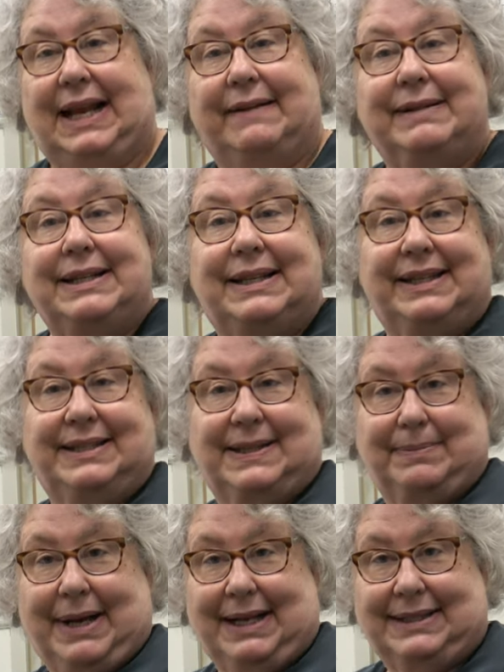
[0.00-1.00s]
everything's a
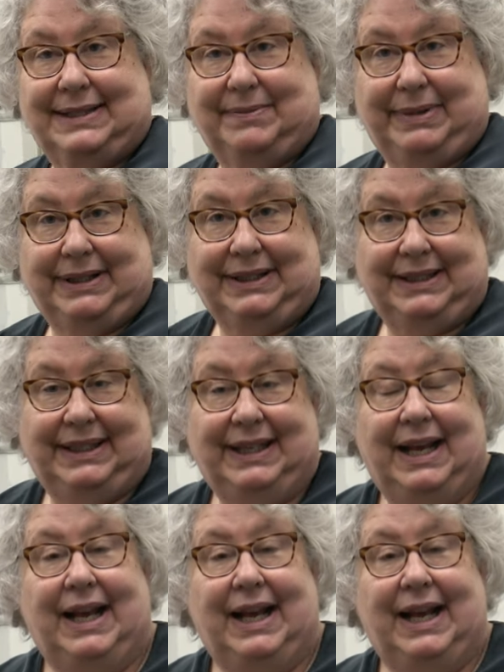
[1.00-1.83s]
possibility